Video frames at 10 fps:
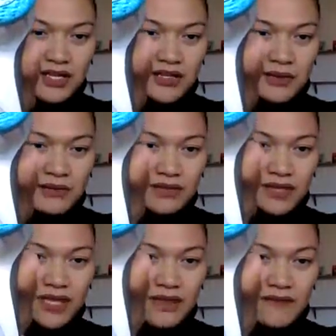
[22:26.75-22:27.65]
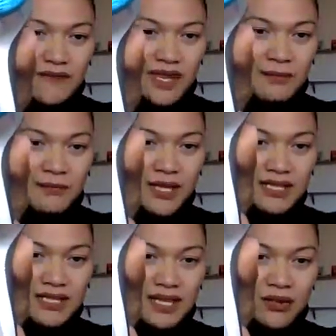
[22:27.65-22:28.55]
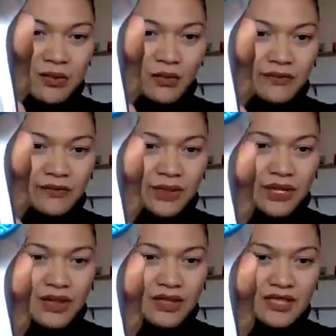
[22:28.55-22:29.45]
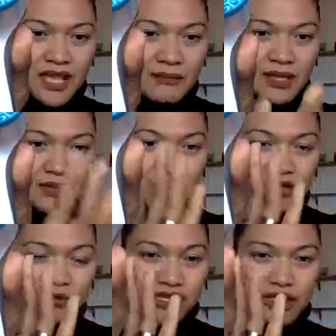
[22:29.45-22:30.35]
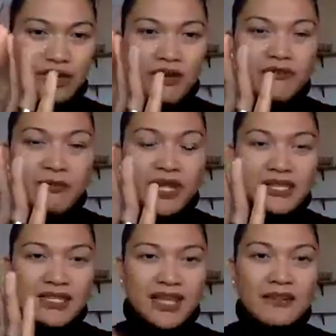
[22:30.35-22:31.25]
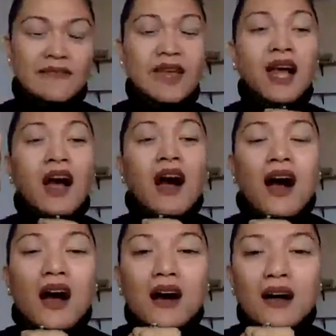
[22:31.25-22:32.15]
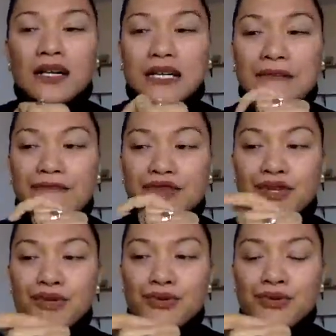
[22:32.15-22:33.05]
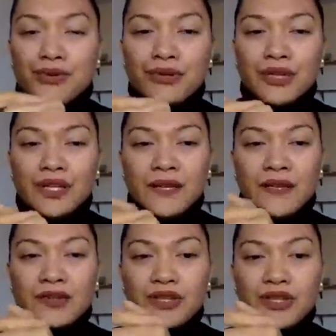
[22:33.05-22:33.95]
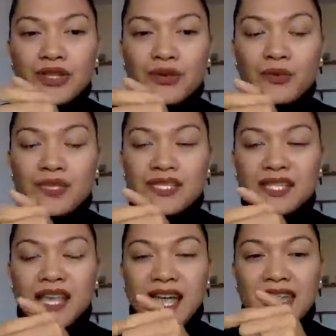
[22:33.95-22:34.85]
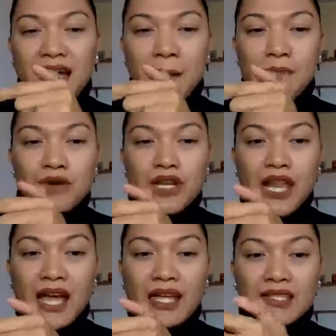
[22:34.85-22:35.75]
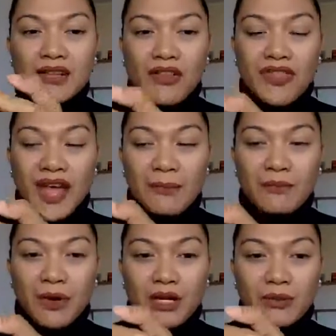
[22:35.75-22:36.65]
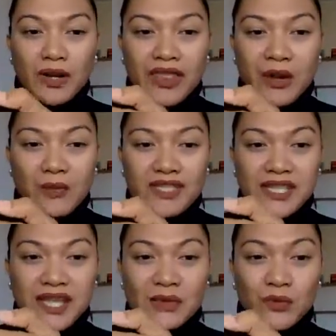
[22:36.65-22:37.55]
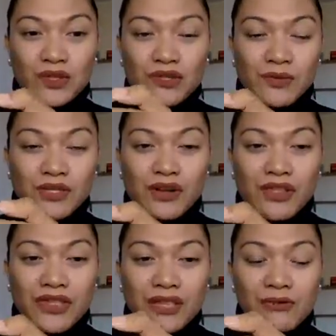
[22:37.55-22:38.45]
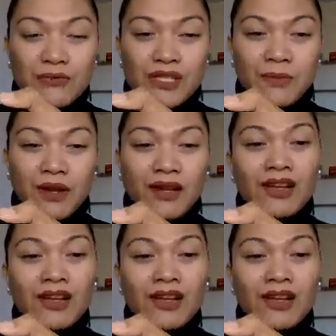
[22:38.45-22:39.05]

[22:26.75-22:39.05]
So if I press and hold for a long time, it will switch it off by itself. If you will see an amber light on that part where there was a light when you switch on the LumiSpa.